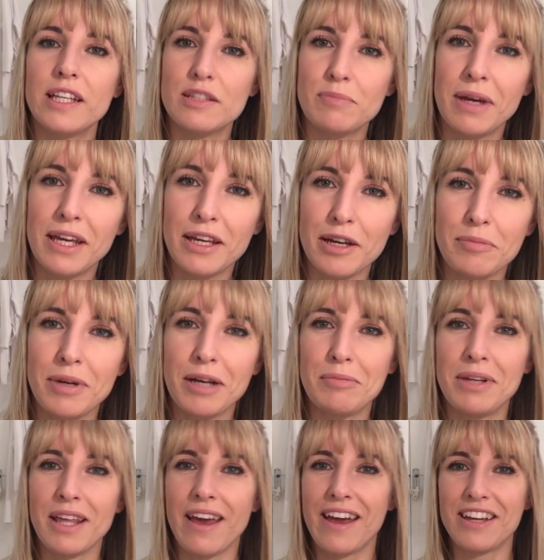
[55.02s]
makeup
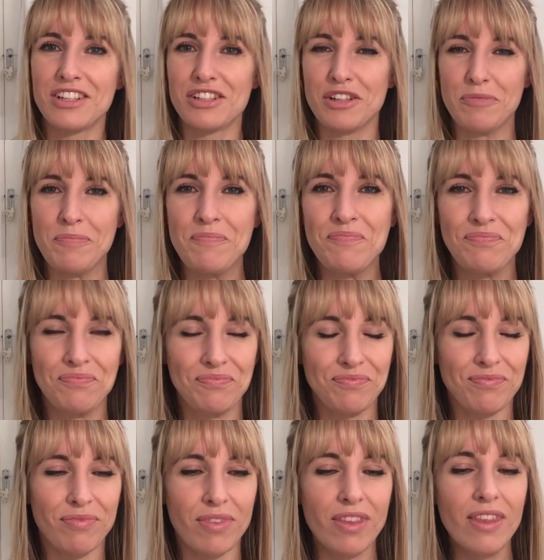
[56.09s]
application.
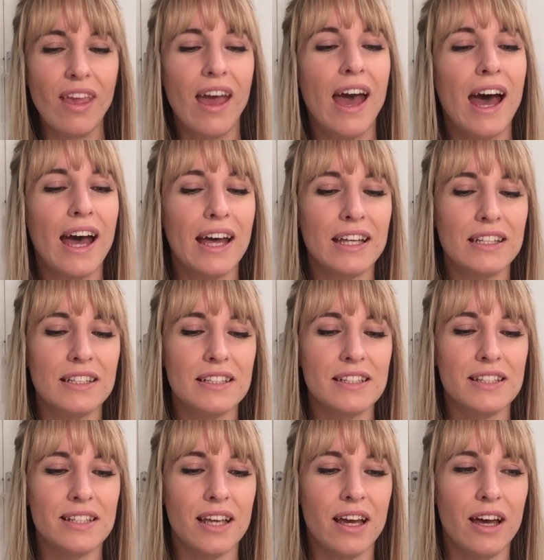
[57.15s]
And
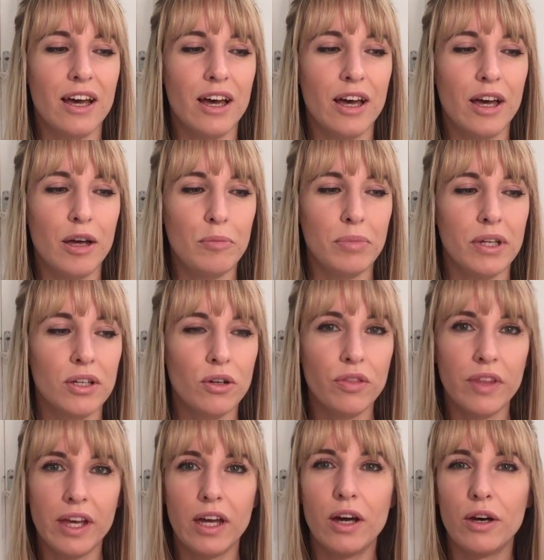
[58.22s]
but on
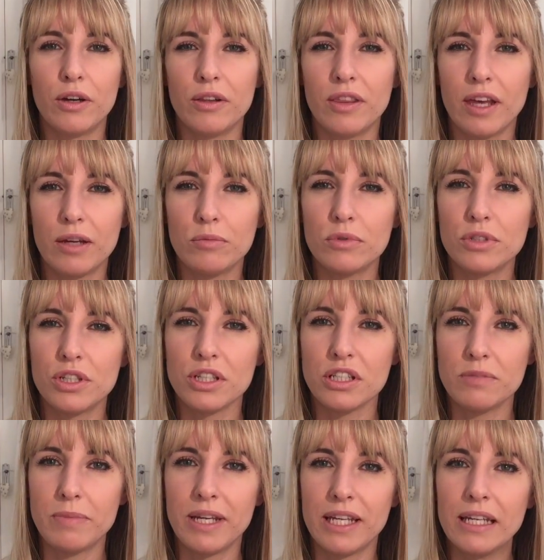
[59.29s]
their own they will
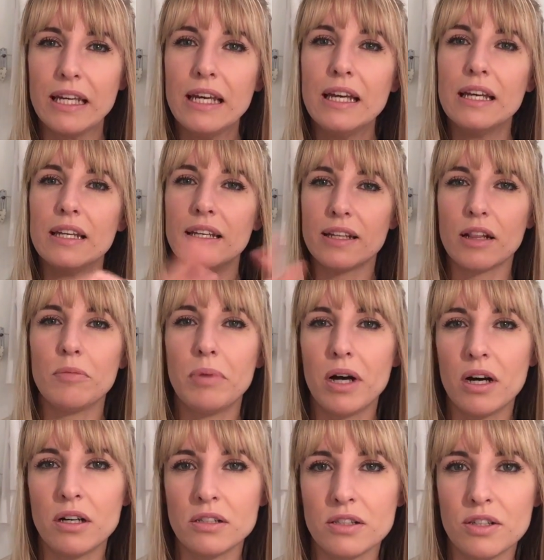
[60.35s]
just be little
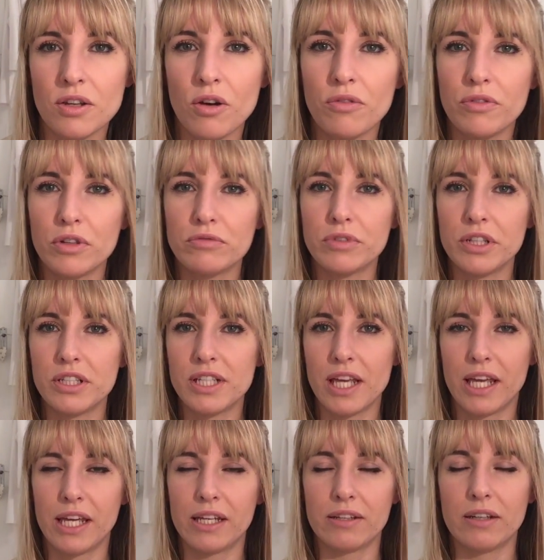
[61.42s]
parts of a
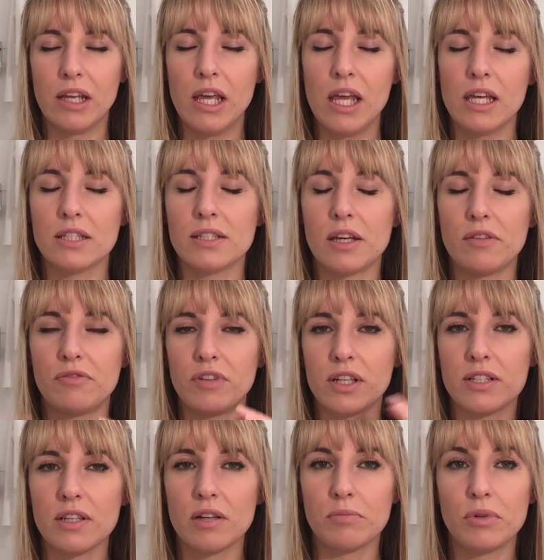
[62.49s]
routine. So for
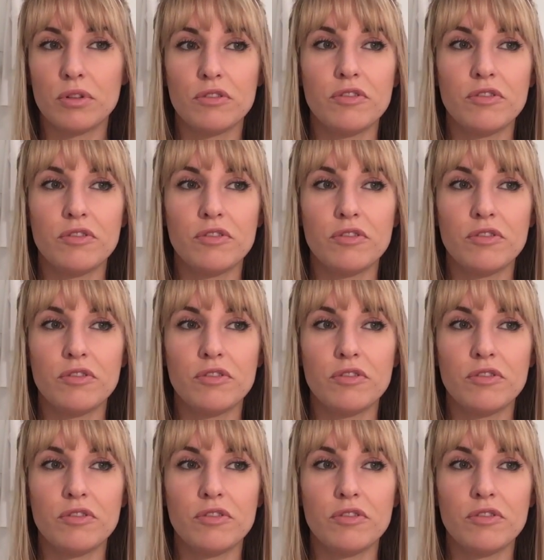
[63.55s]
example, the